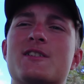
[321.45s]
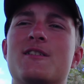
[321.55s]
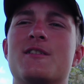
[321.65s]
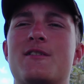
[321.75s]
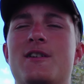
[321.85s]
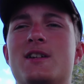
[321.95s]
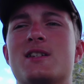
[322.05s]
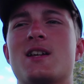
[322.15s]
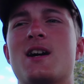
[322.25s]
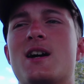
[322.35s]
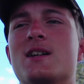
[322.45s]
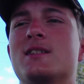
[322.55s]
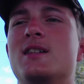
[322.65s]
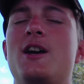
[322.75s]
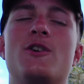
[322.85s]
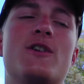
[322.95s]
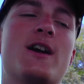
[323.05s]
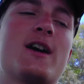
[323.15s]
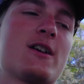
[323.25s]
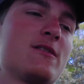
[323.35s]
going to criticize the
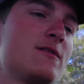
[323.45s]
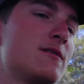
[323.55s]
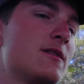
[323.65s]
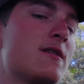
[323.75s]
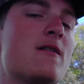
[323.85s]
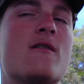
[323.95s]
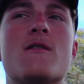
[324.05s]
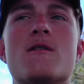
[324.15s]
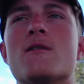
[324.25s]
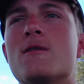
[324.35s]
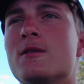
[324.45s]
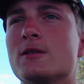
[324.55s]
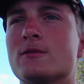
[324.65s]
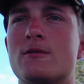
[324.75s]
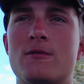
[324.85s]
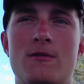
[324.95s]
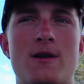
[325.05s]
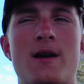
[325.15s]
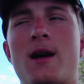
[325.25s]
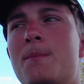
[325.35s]
International and all this
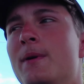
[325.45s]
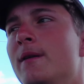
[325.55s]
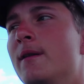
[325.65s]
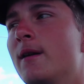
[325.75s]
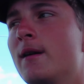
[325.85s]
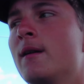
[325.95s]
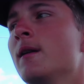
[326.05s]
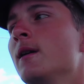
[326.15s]
crap in there,